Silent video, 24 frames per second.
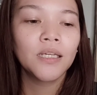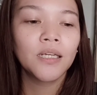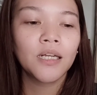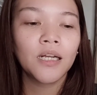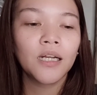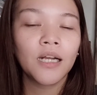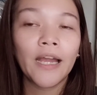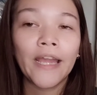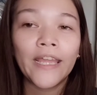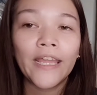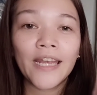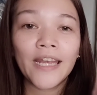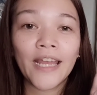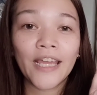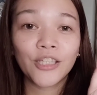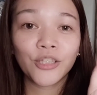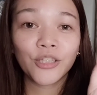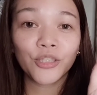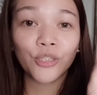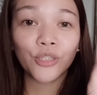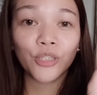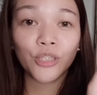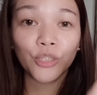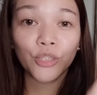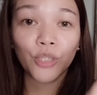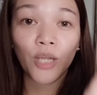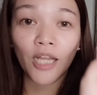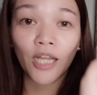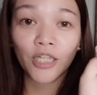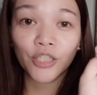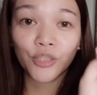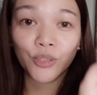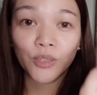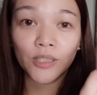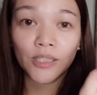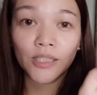A highlighter ito
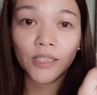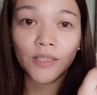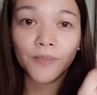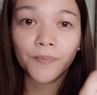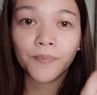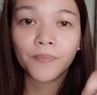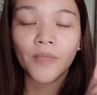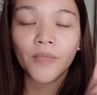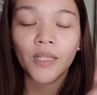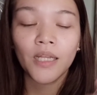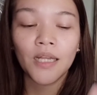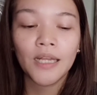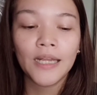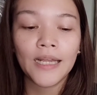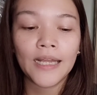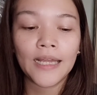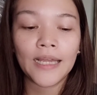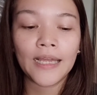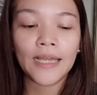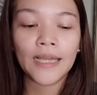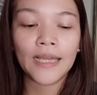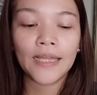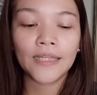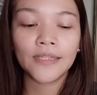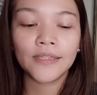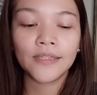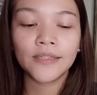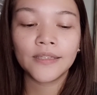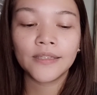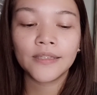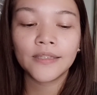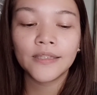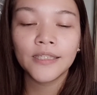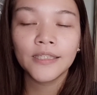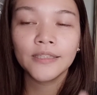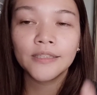actually. And
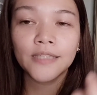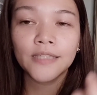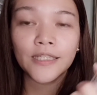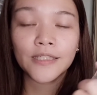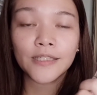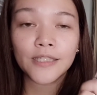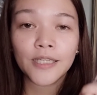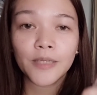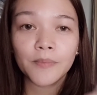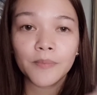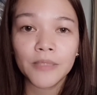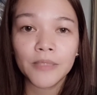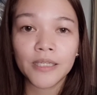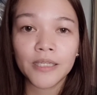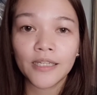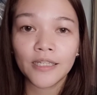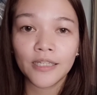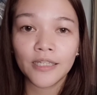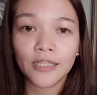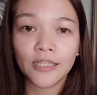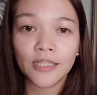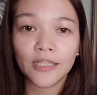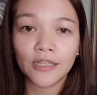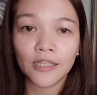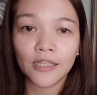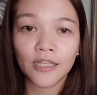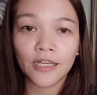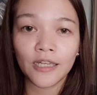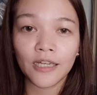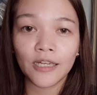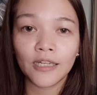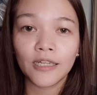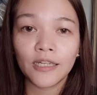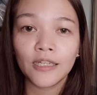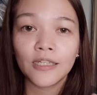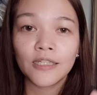nag-test kami
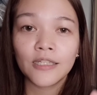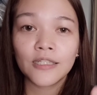kanina,